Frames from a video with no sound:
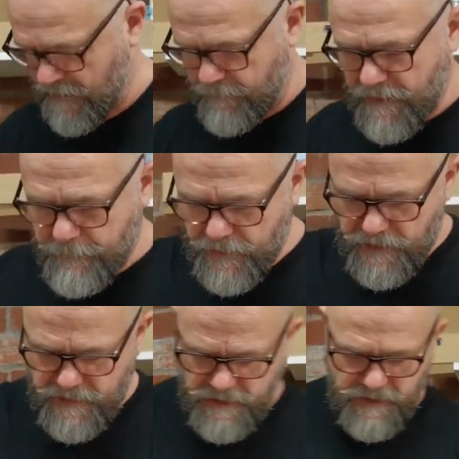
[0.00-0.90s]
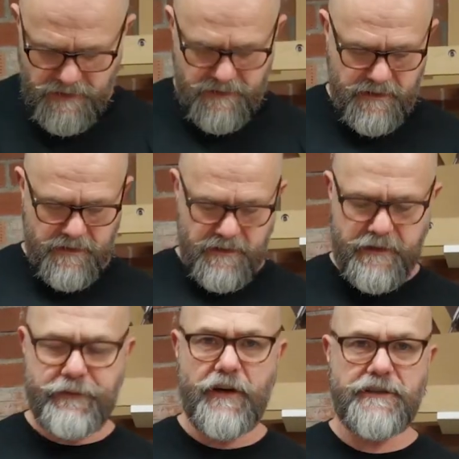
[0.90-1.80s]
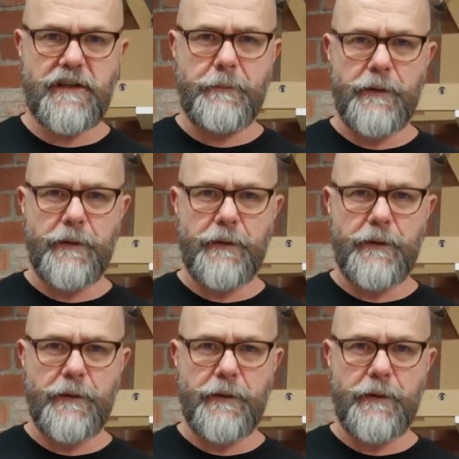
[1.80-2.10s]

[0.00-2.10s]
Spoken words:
Remember, the front of the